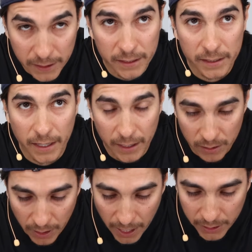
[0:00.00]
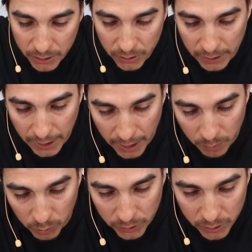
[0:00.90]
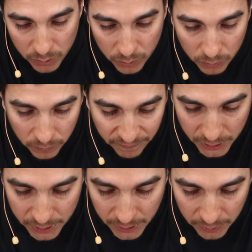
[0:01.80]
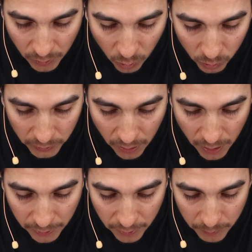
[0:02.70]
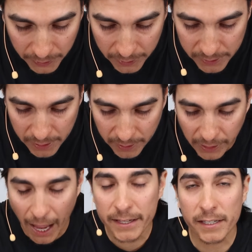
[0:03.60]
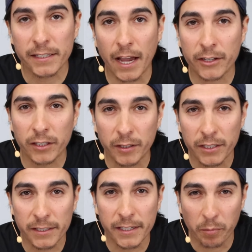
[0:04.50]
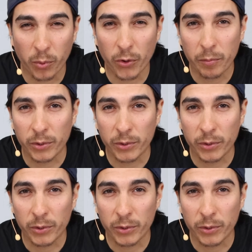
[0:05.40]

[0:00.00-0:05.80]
these is that you're actually able to just set the OLED on here, because the glass is actually sit pretty